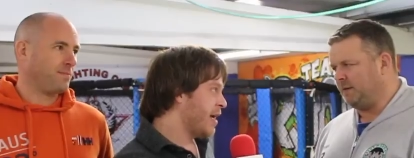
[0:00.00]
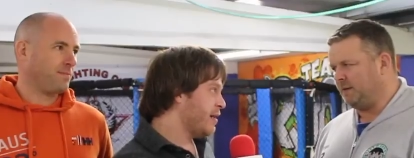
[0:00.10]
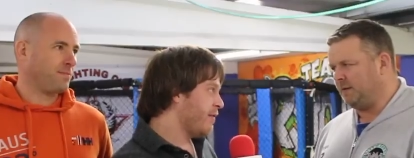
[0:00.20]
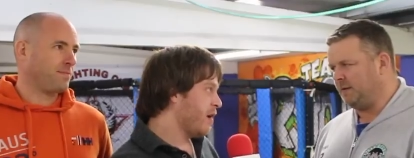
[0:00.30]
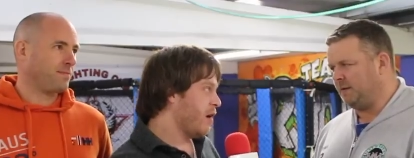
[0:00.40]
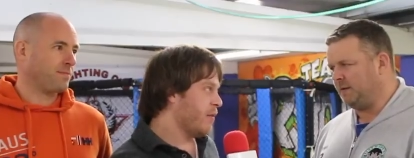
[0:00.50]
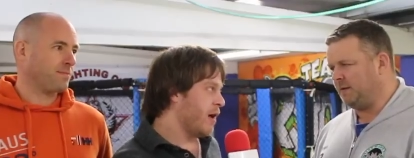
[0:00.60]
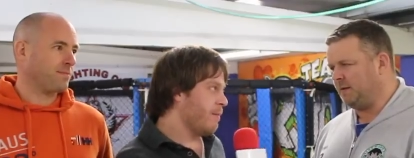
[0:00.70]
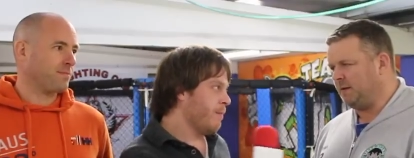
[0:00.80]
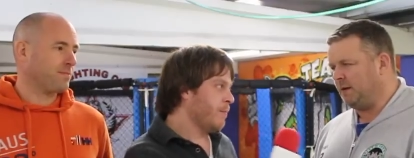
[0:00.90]
Speaker 1: How's everything going with
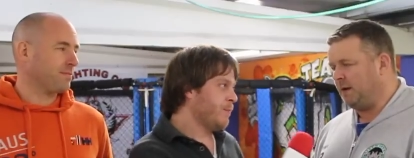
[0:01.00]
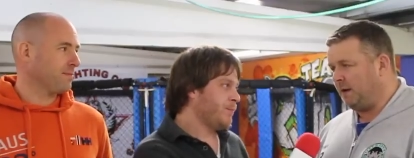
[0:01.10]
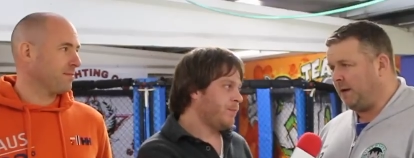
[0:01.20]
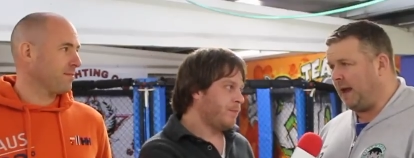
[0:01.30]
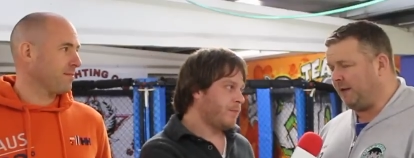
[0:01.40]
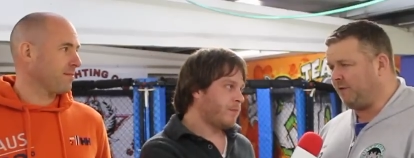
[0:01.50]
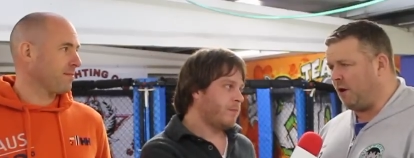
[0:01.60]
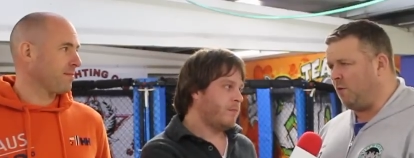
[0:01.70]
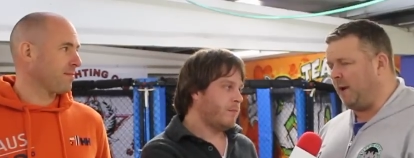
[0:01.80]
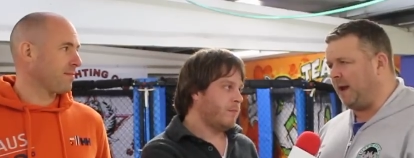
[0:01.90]
that?
Speaker 2: Yeah, it's
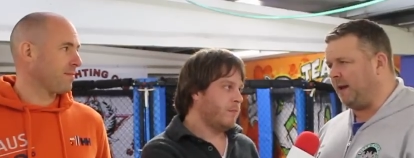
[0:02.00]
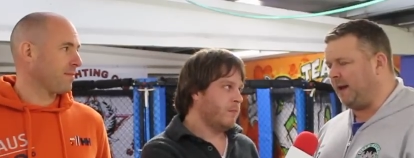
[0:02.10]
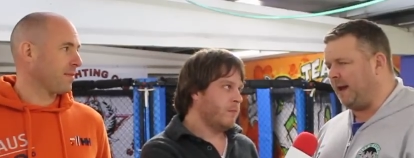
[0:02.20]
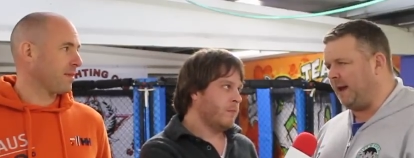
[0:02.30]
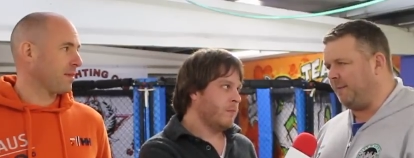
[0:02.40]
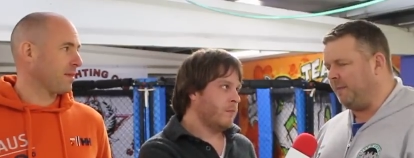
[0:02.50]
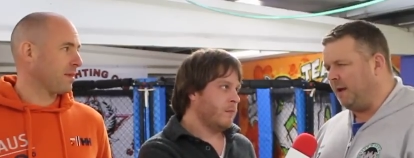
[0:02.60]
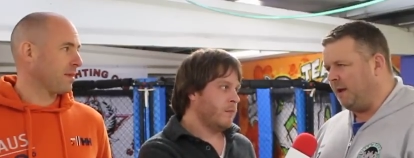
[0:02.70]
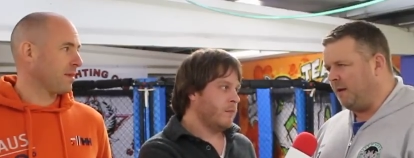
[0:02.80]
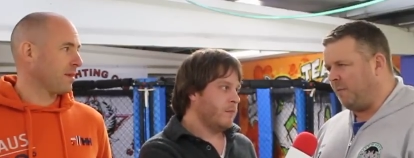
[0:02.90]
going well. Um,
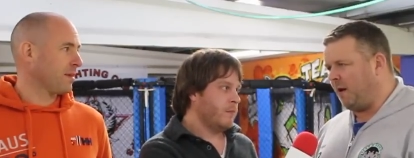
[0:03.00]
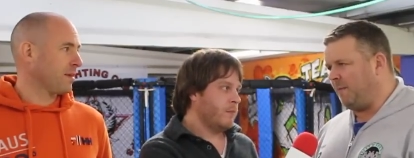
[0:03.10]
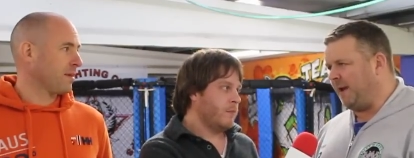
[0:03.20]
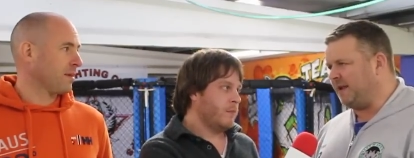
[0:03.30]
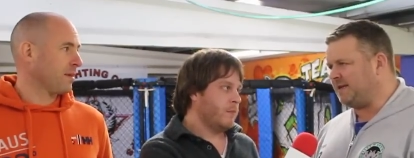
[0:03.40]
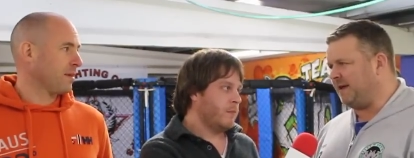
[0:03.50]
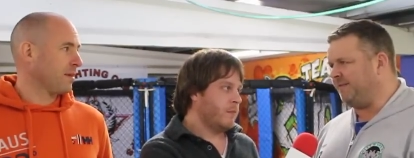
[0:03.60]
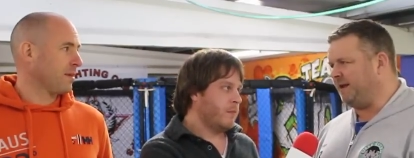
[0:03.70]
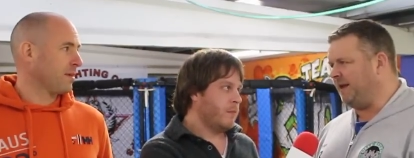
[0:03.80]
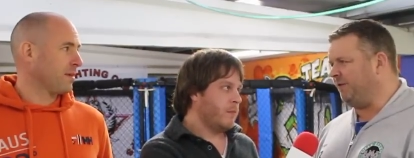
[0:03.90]
Paul made
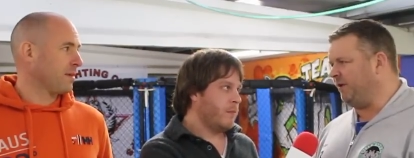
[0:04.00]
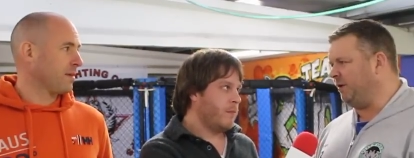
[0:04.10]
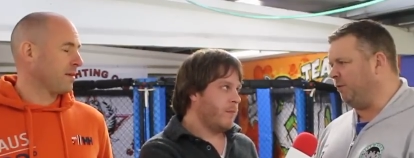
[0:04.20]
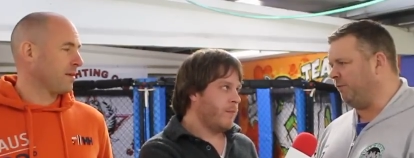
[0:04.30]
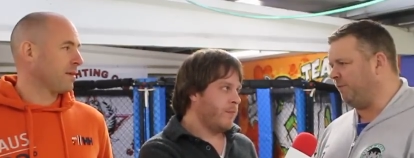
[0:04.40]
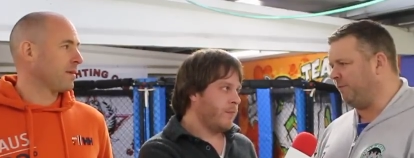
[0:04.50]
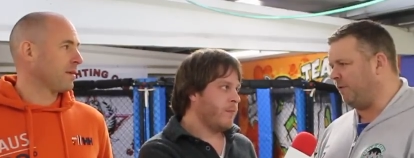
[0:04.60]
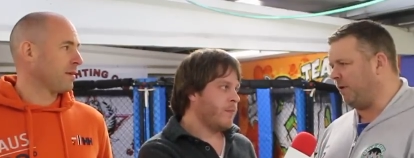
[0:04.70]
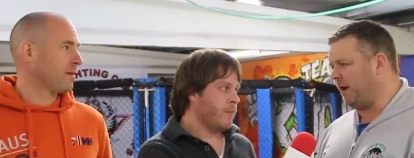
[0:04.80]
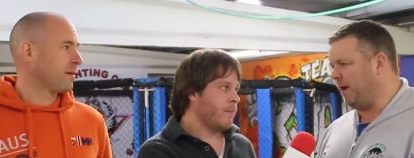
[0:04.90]
70 easy enough
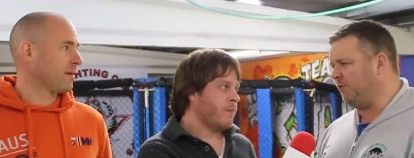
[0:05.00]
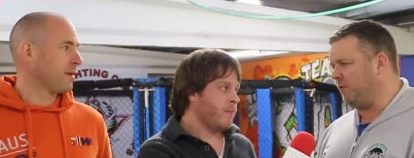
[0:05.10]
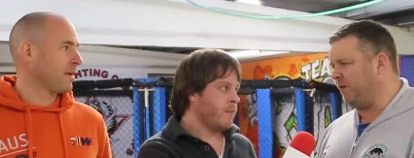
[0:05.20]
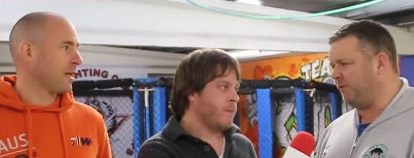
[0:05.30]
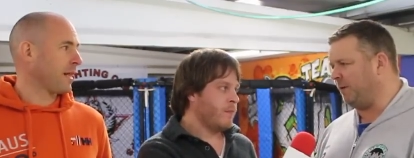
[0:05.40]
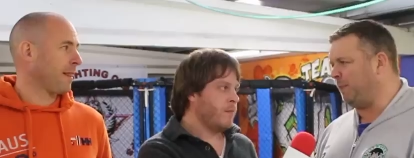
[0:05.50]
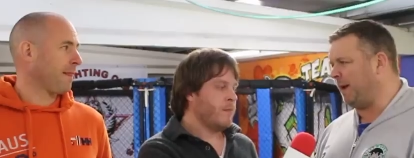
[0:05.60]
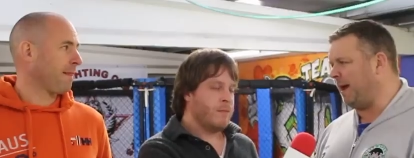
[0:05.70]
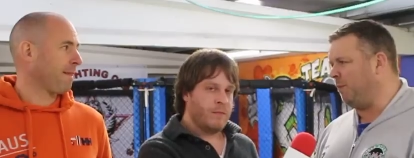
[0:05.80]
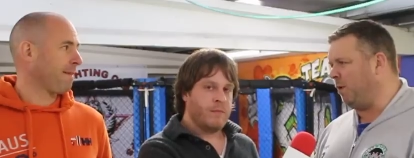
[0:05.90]
for Cage Warriors, and the
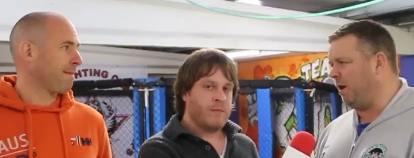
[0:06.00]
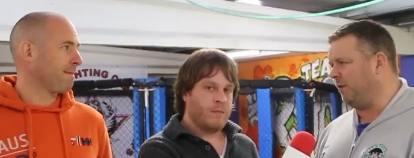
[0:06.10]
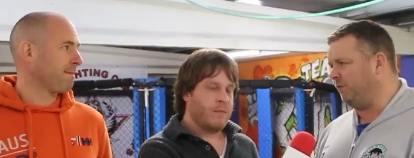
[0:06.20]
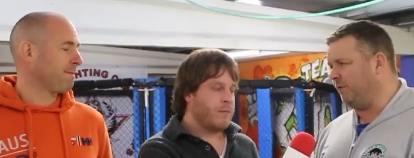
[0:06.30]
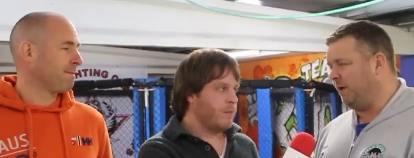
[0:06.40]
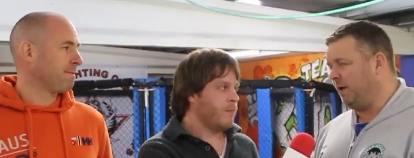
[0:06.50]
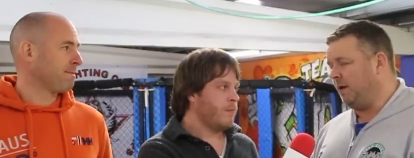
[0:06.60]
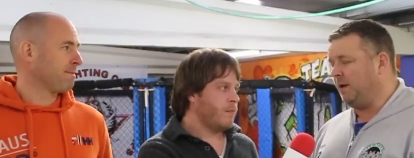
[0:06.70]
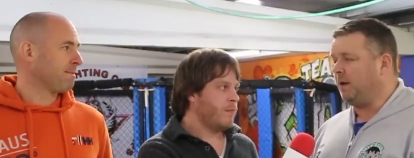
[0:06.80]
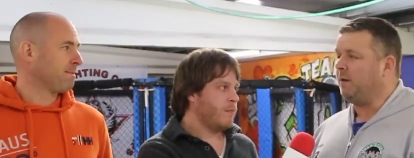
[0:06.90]
plan was
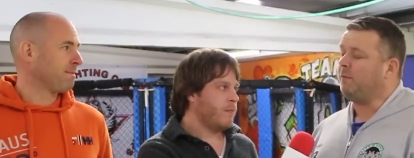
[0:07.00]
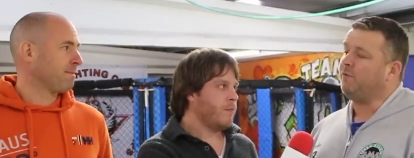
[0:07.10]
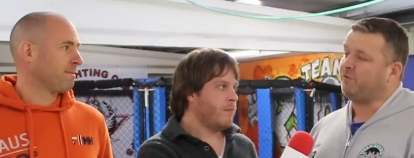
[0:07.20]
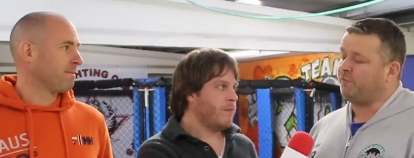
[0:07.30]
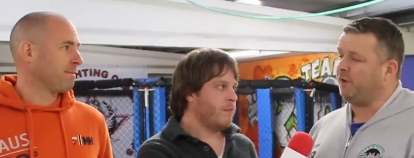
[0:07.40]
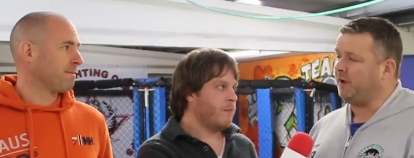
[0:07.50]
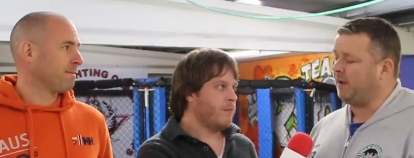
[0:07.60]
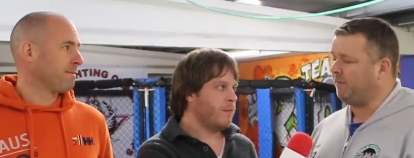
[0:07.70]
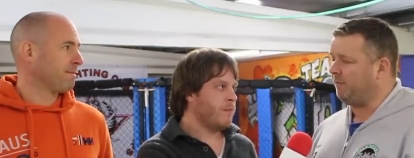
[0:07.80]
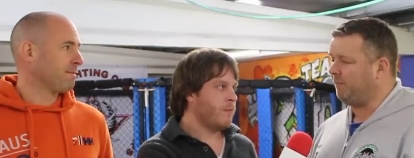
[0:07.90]
was to fight
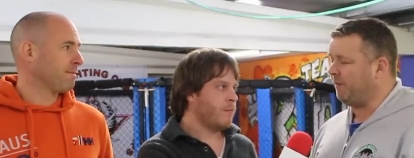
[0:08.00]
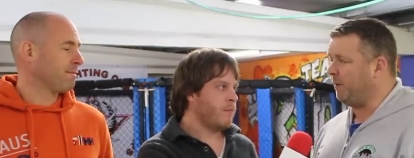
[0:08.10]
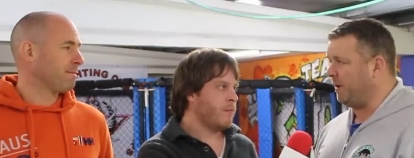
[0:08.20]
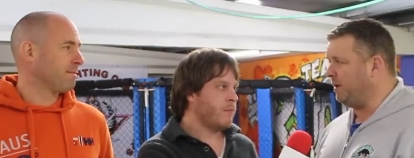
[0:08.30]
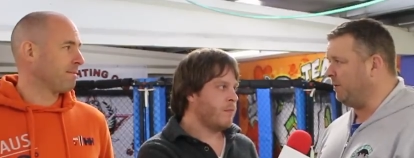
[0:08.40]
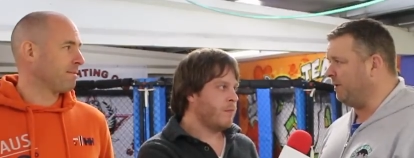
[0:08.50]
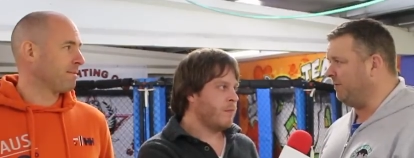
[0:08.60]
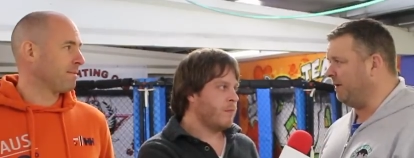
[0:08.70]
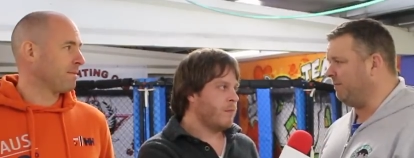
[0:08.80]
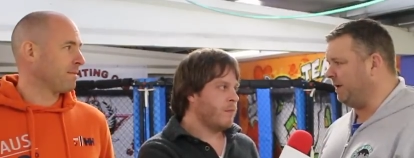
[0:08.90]
at uh, featherweight New
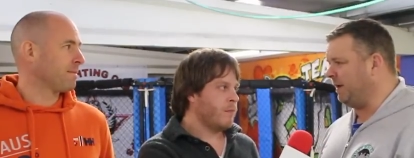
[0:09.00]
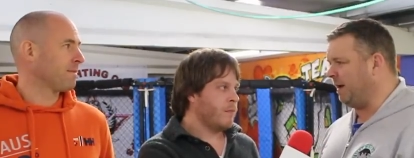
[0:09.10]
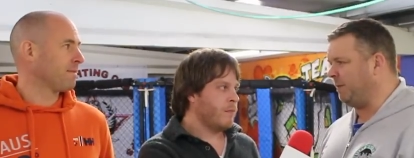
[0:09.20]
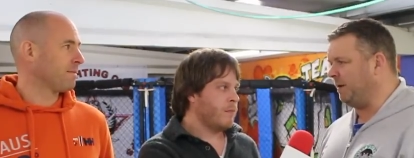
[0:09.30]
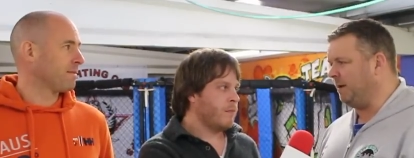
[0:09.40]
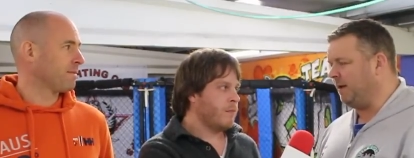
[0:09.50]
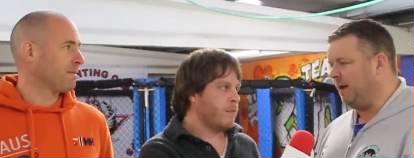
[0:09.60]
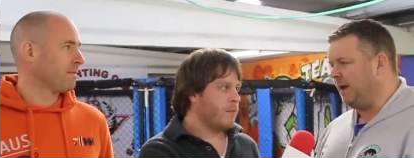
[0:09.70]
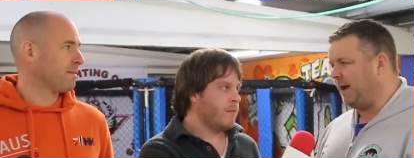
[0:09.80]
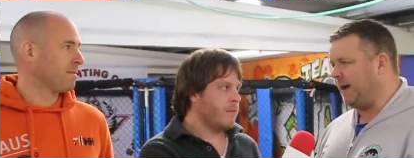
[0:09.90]
Year's Eve. Didn't happen,
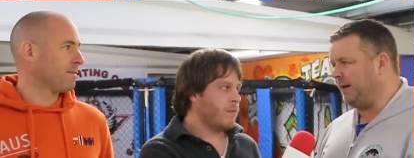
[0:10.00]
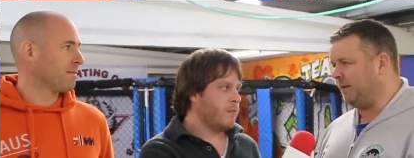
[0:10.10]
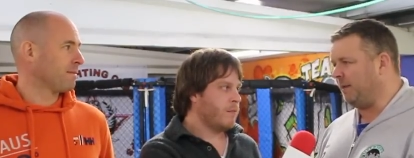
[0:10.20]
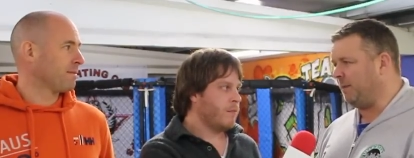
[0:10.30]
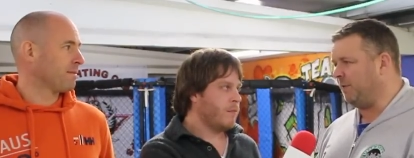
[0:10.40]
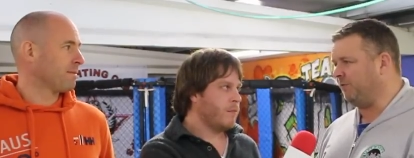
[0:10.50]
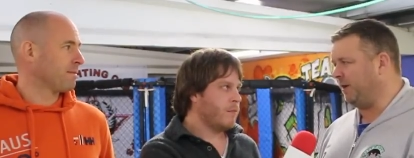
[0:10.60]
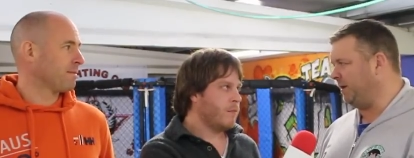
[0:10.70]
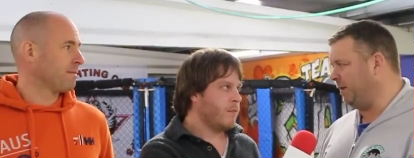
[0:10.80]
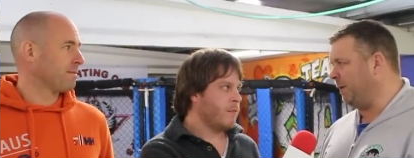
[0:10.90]
and the plan was
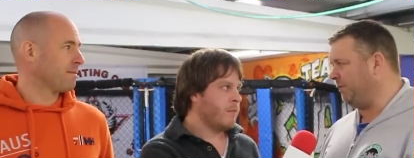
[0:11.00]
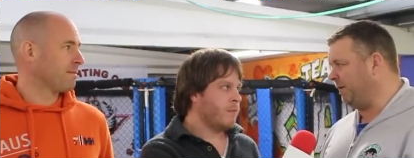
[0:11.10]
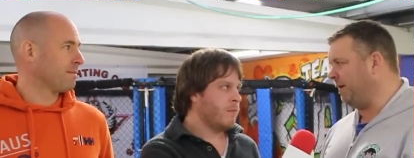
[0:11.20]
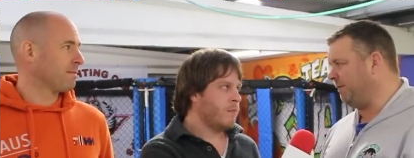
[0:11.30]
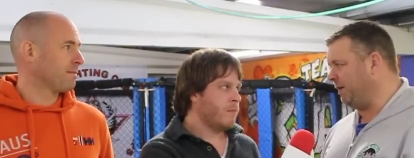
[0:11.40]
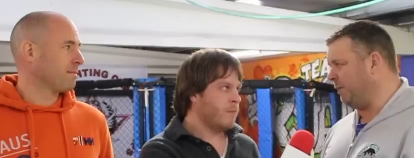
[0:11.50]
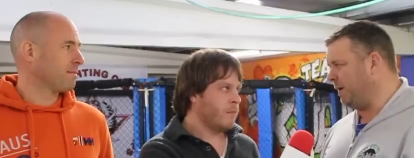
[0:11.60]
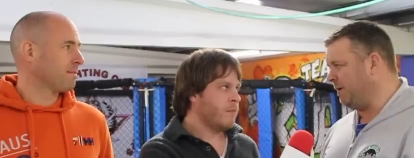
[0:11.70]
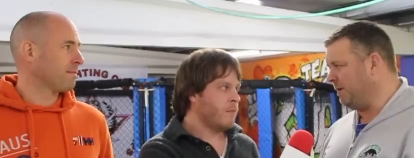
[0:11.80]
to hit the UFC at featherweight.